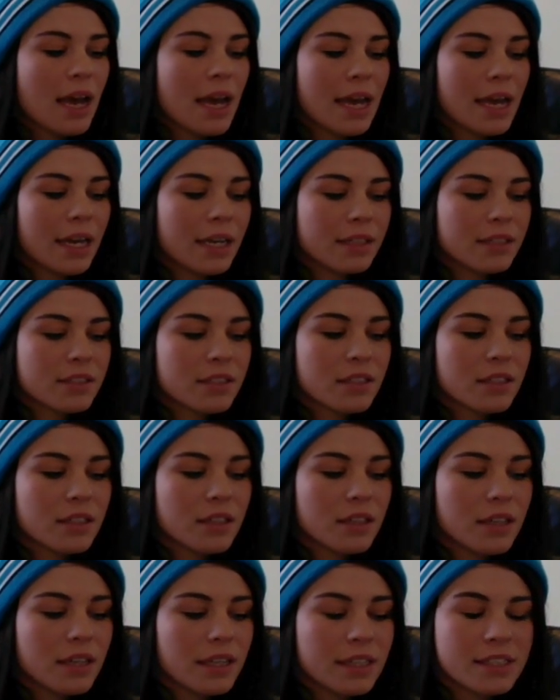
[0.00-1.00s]
And
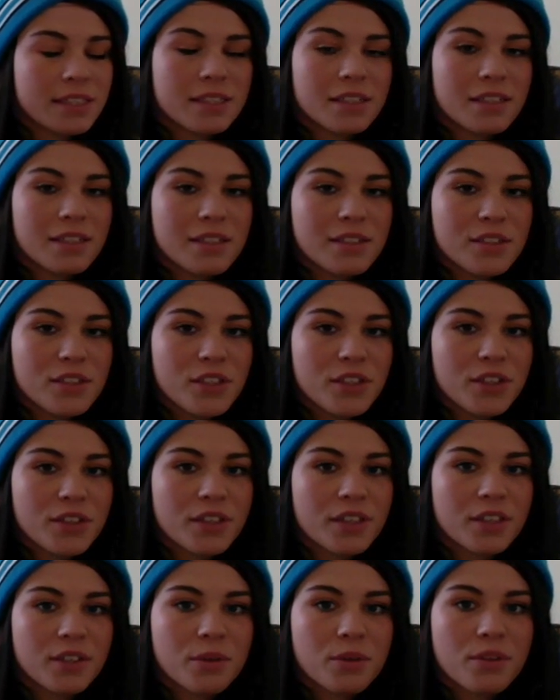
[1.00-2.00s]
it's easier
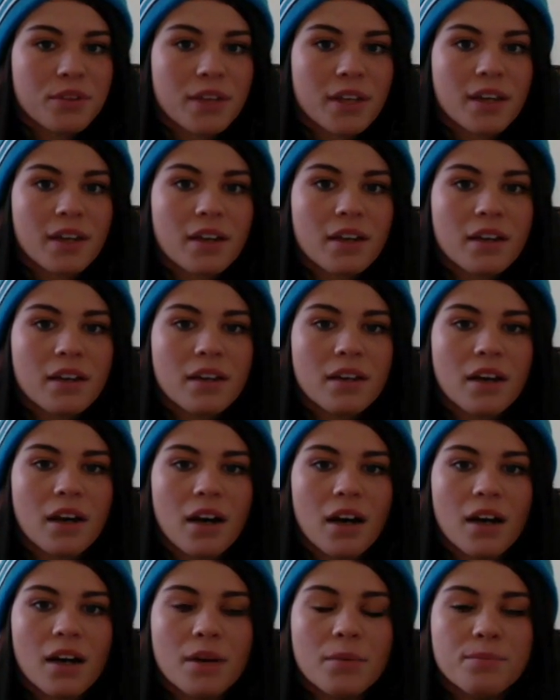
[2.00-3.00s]
than you think.
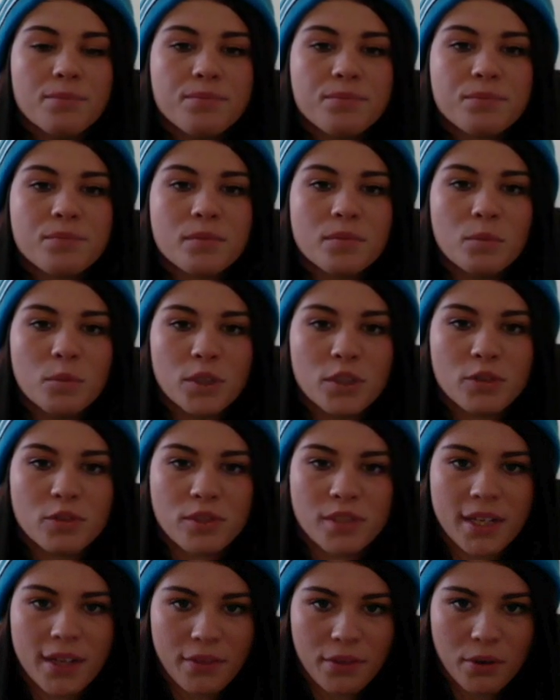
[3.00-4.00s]
When you
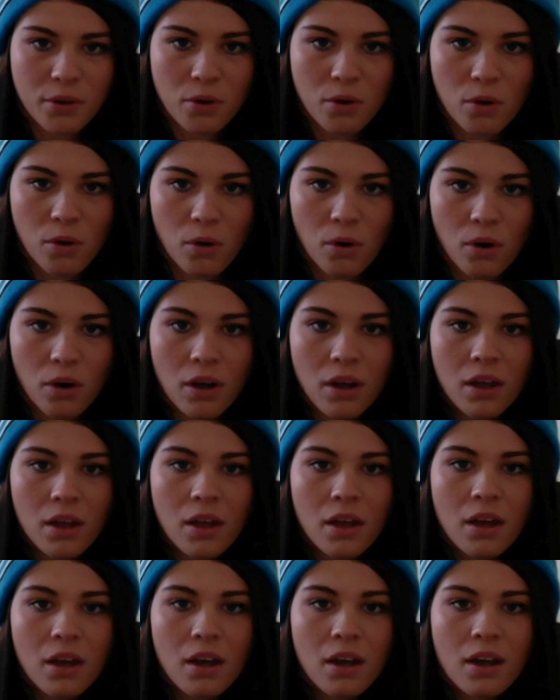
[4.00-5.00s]
set the goal
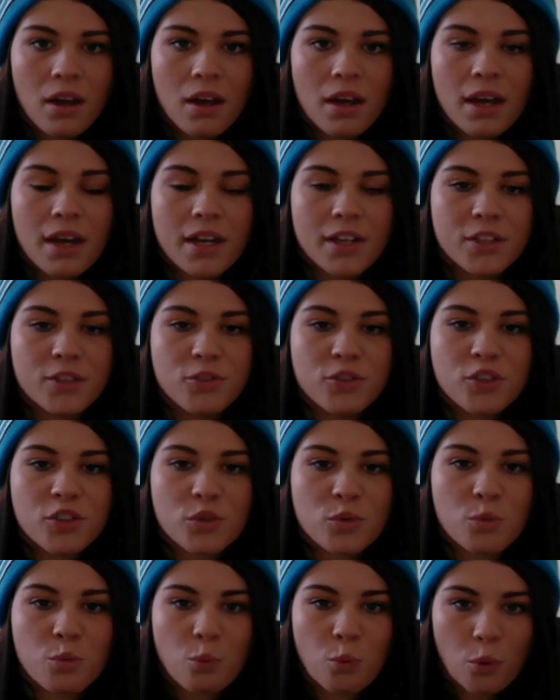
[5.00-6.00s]
and you
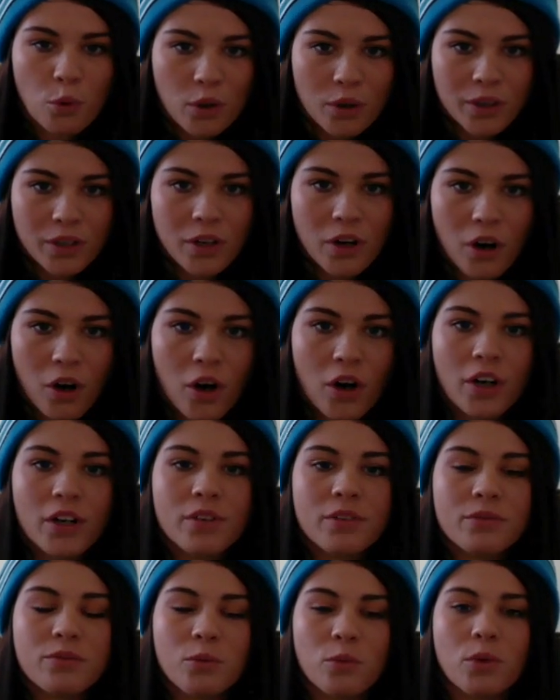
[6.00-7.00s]
just work
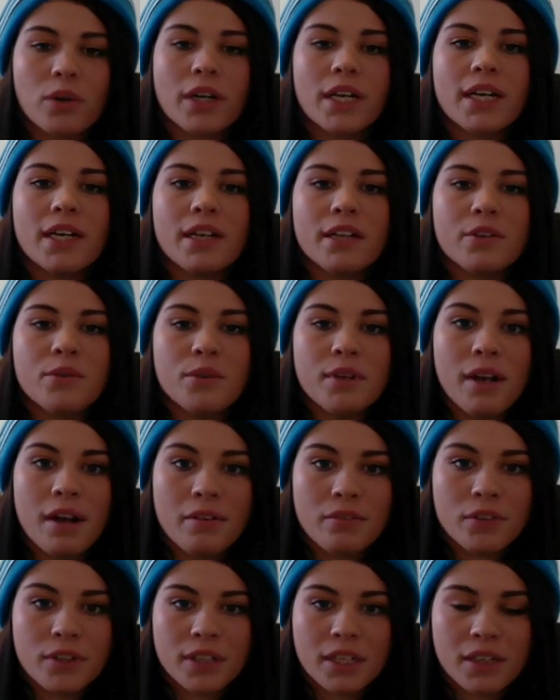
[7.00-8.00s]
hard for it and you
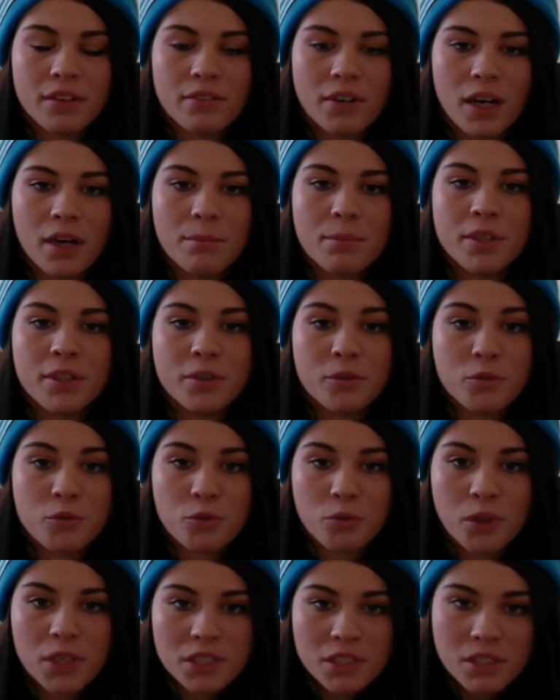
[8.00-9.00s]
never give up, you
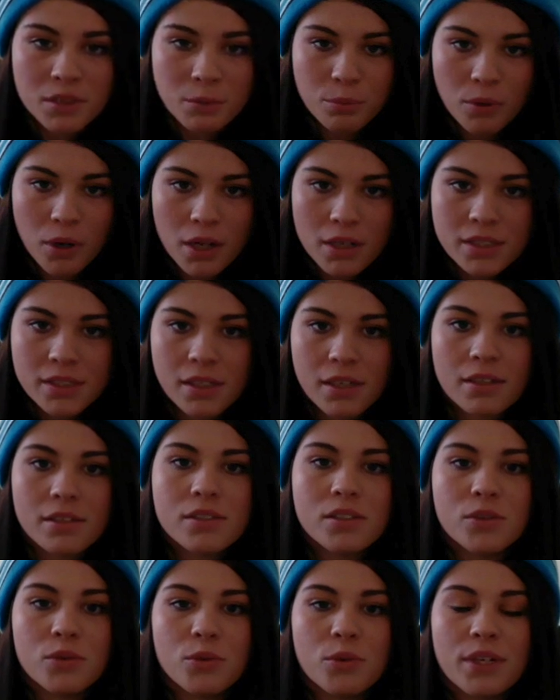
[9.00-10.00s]
trust the
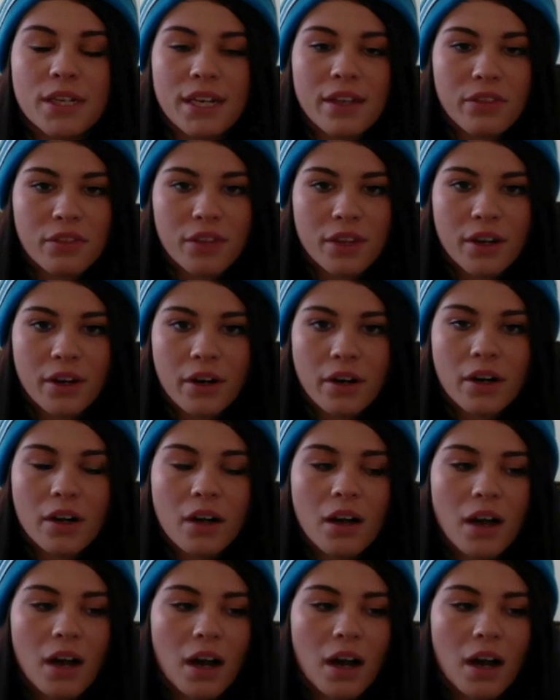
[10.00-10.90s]
process, you get there.